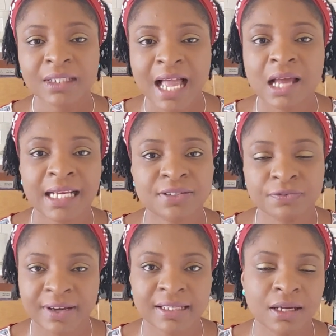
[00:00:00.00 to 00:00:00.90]
I'd like to
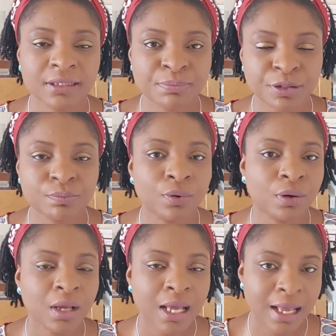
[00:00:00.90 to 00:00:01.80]
find out a bit more
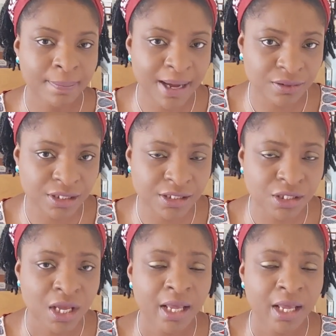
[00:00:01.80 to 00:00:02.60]
about it.